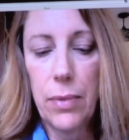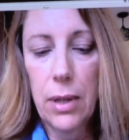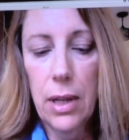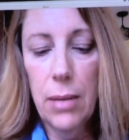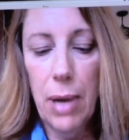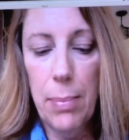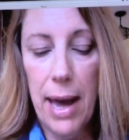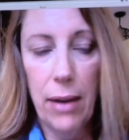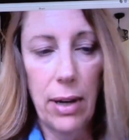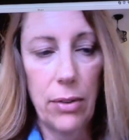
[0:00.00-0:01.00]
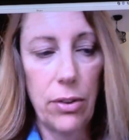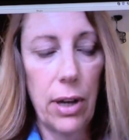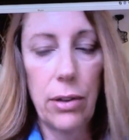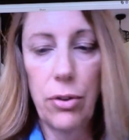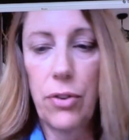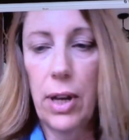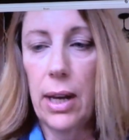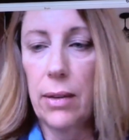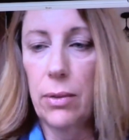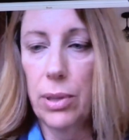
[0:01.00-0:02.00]
in my background to
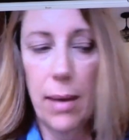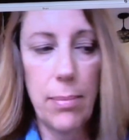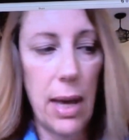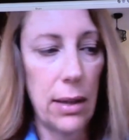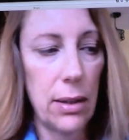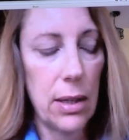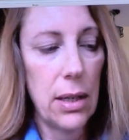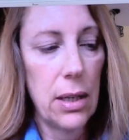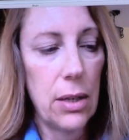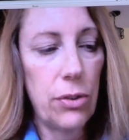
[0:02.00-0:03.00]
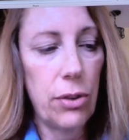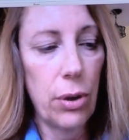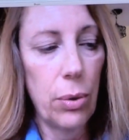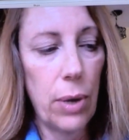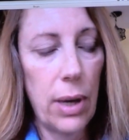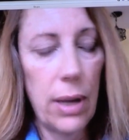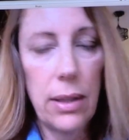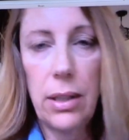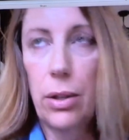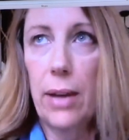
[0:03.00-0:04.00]
understand what that meant. So,
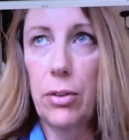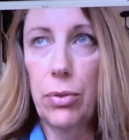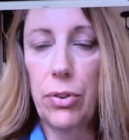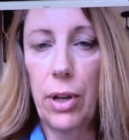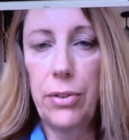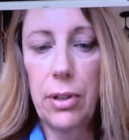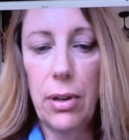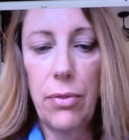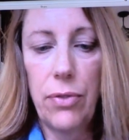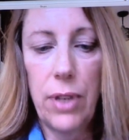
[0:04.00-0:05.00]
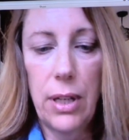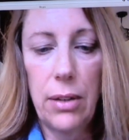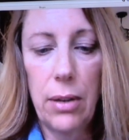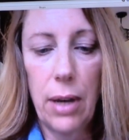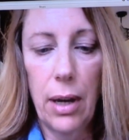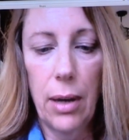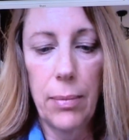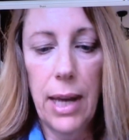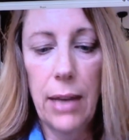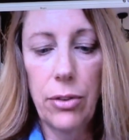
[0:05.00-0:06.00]
as a result of the
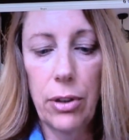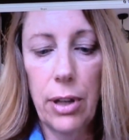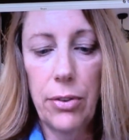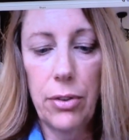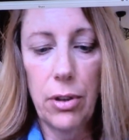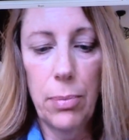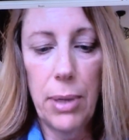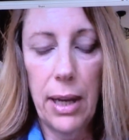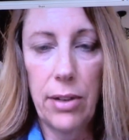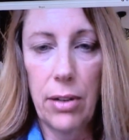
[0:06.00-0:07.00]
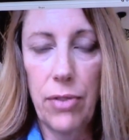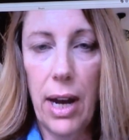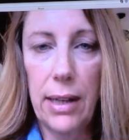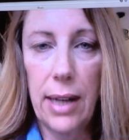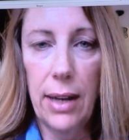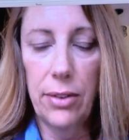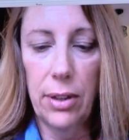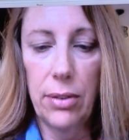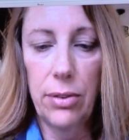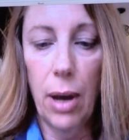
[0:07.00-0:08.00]
cancer cluster being identified as
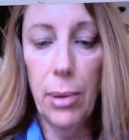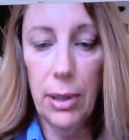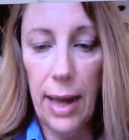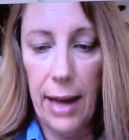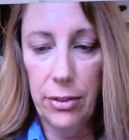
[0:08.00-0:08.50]
a double